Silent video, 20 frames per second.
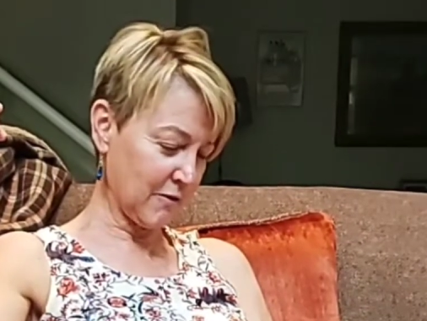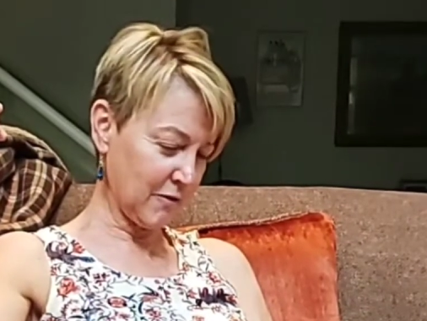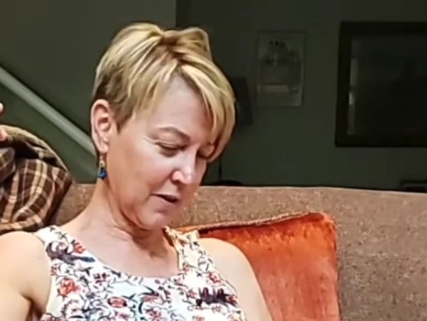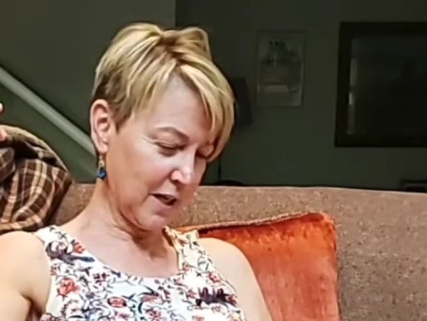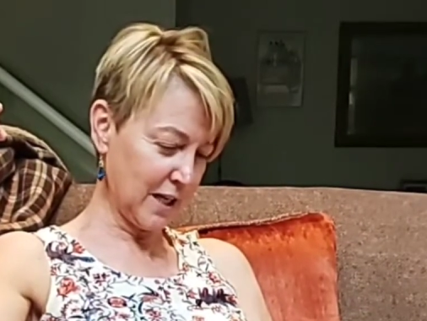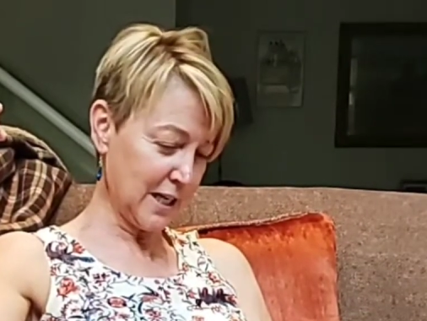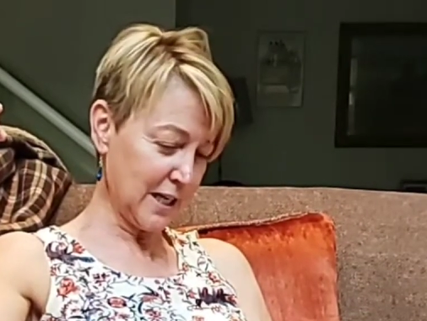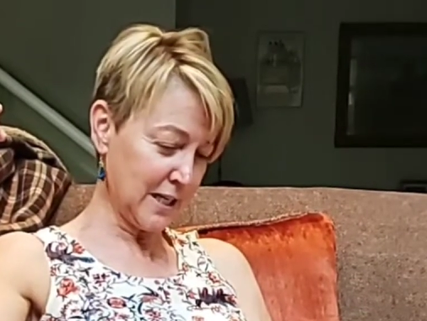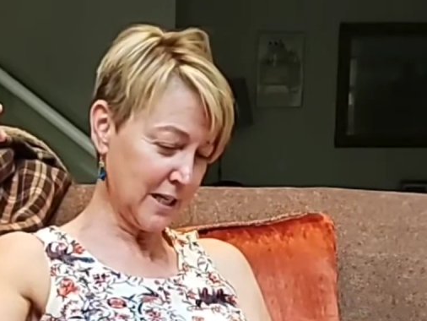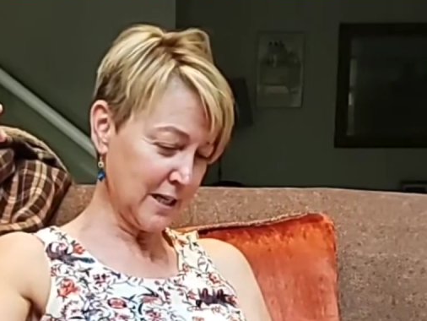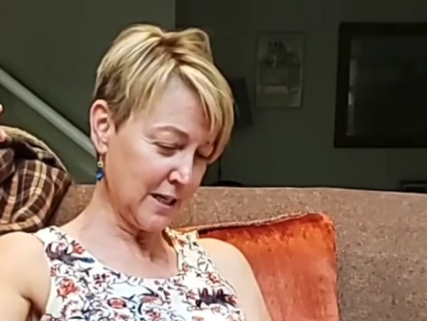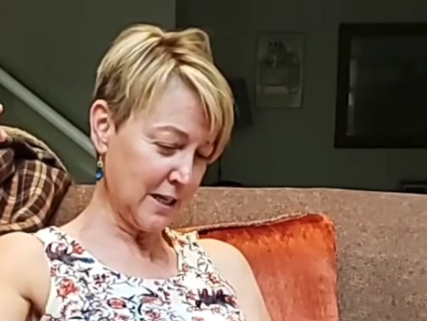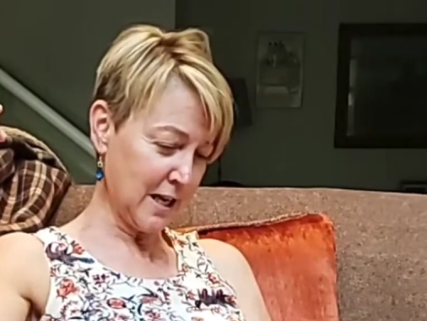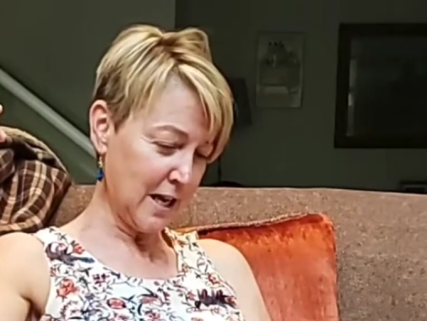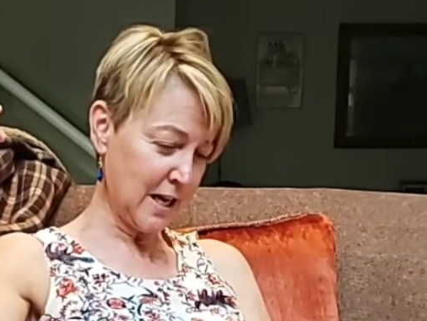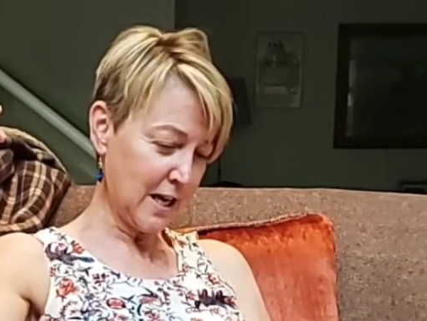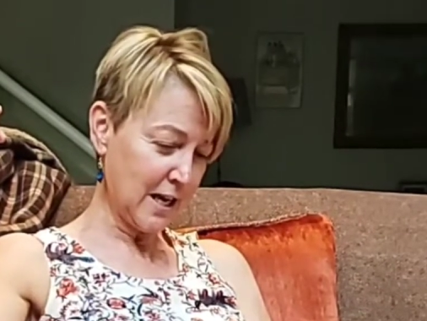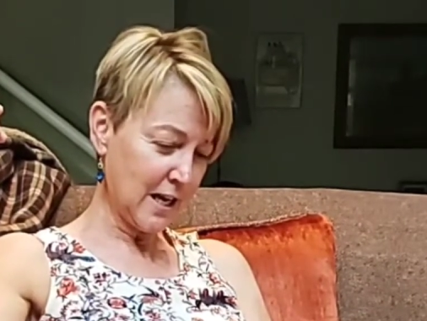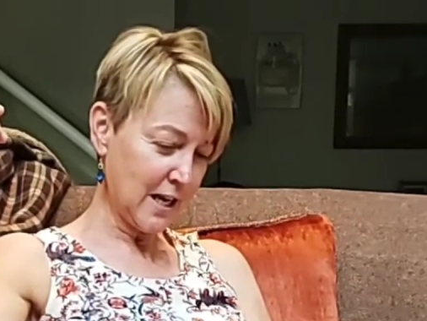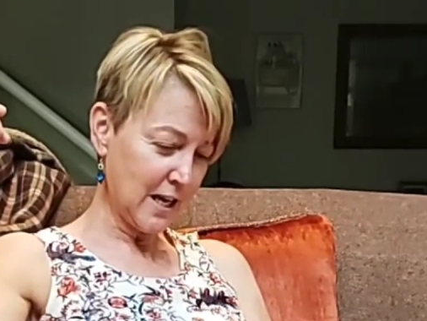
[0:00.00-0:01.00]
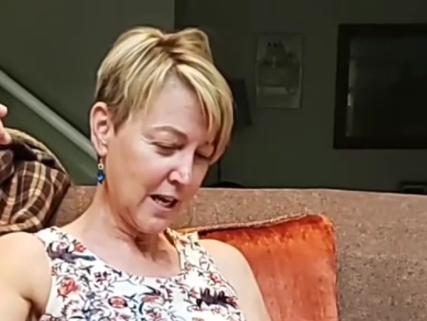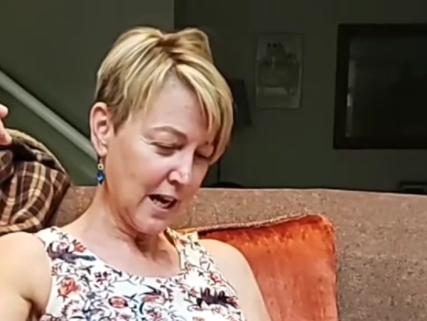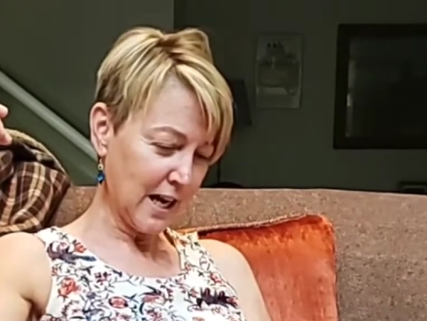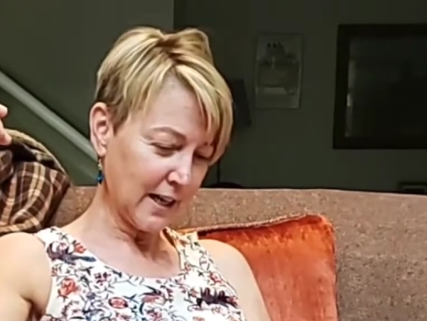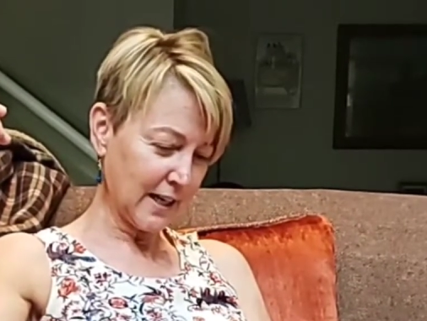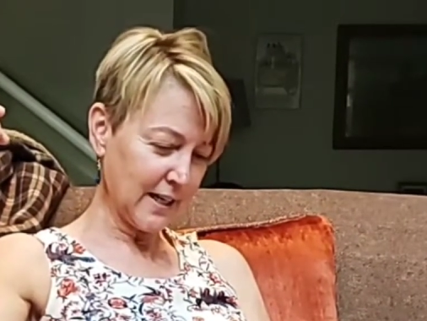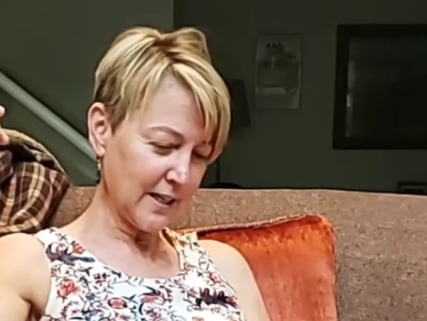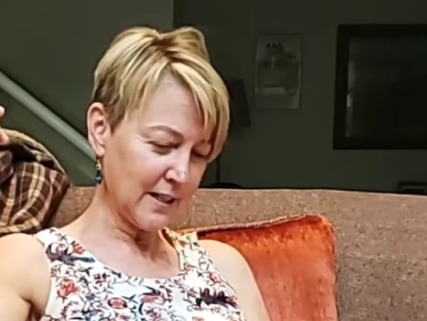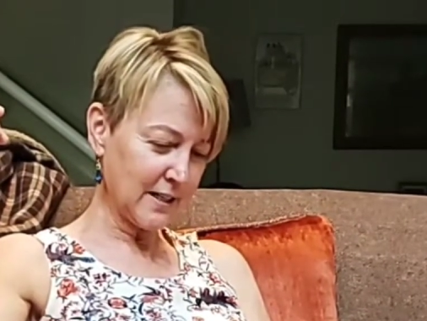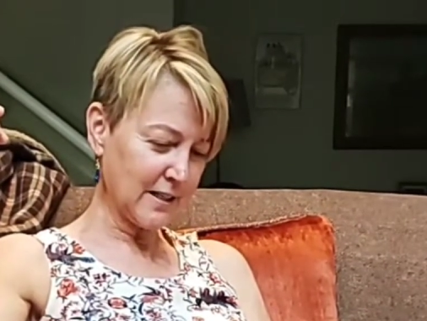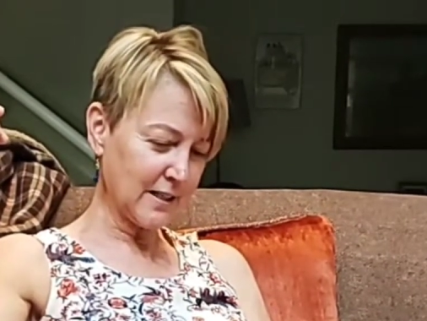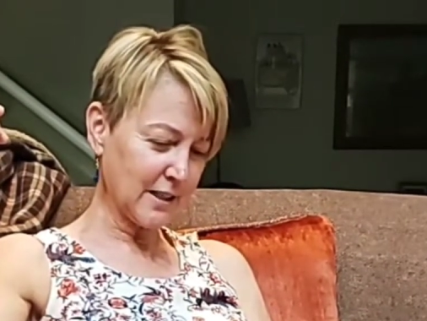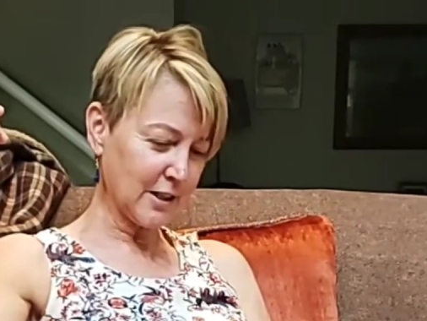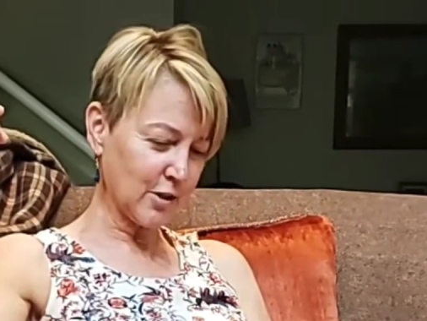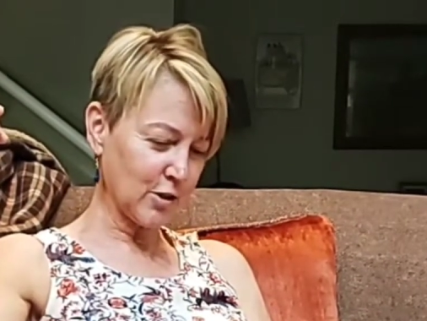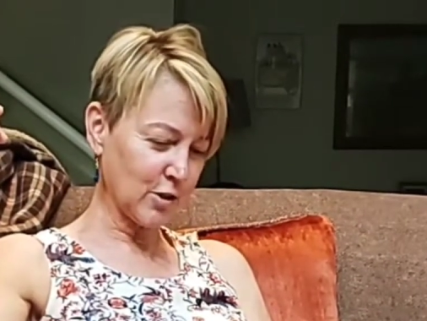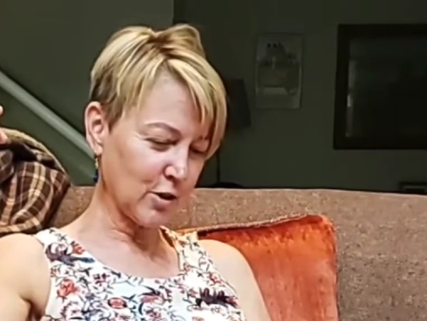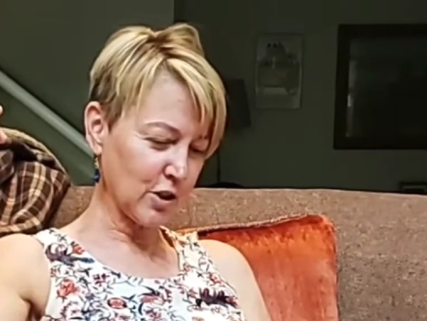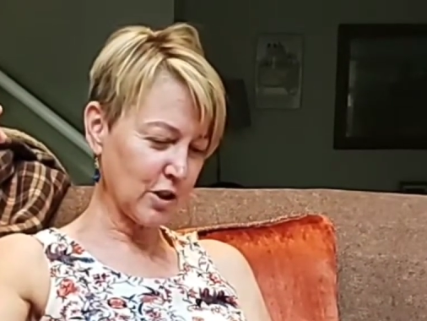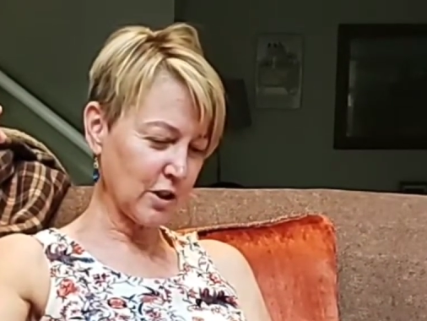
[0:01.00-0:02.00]
in against a
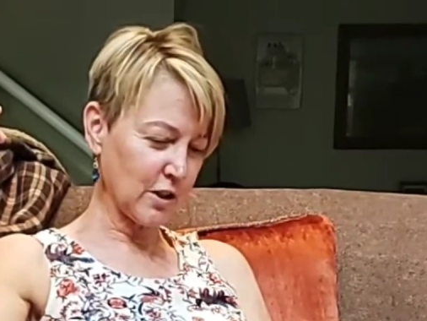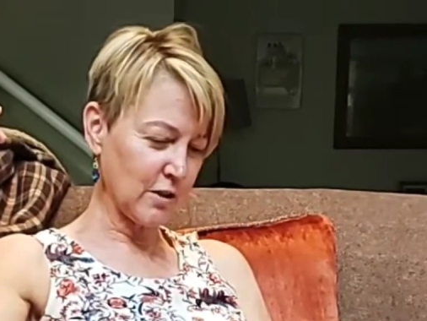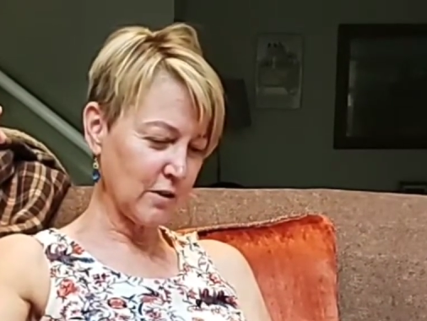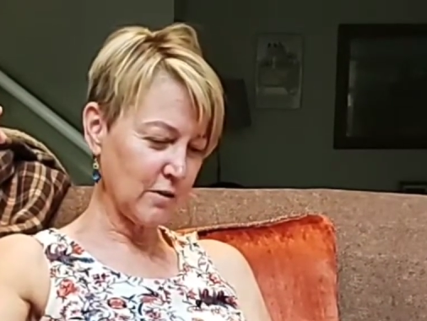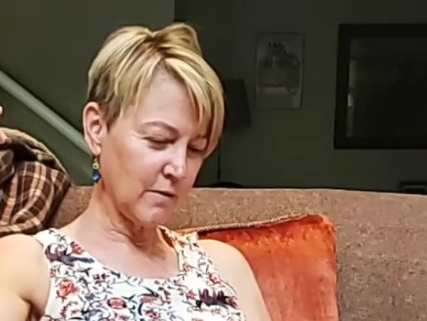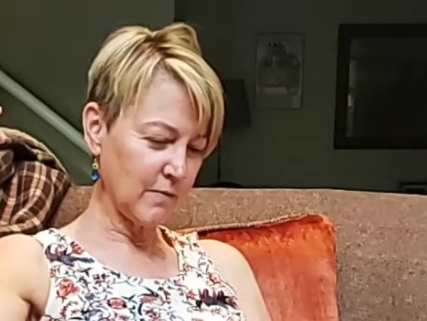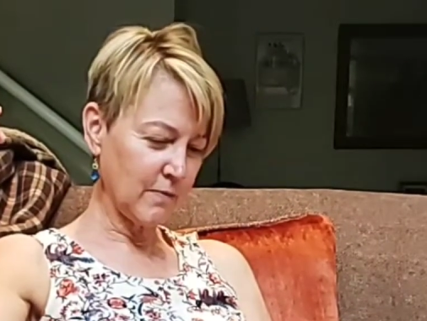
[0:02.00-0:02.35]
cushion.